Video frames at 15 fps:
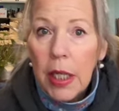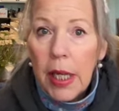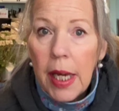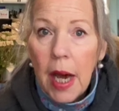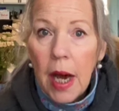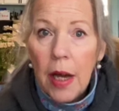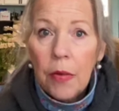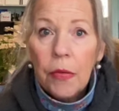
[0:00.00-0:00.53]

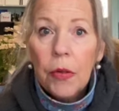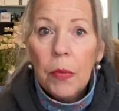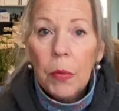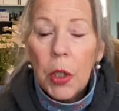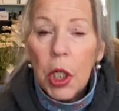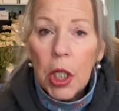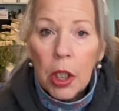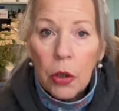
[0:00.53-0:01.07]
got from
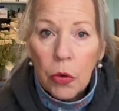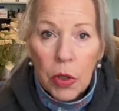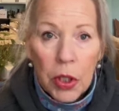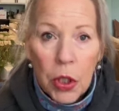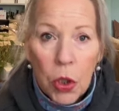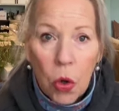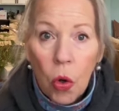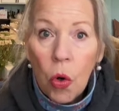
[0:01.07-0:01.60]

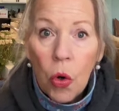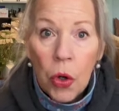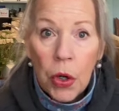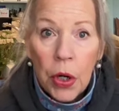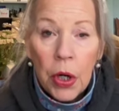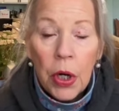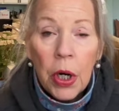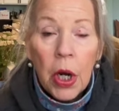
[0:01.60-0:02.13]
Children's
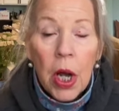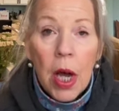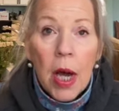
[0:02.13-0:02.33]
Corner,